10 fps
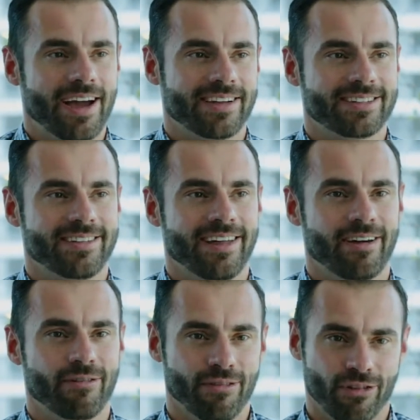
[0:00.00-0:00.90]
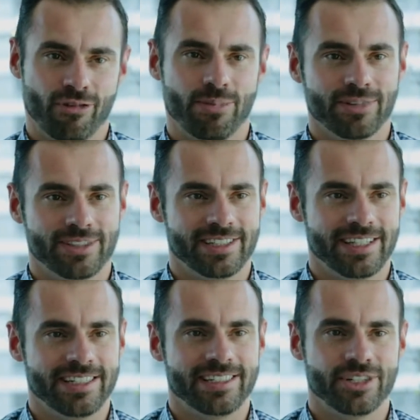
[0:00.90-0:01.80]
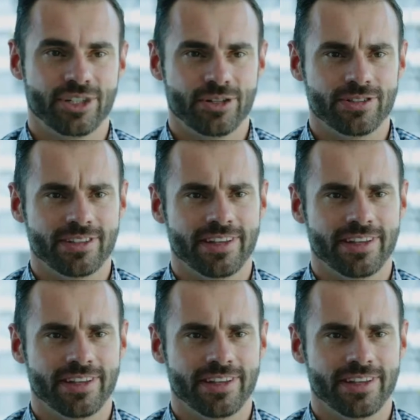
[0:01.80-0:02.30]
that they are vulnerable to these issues,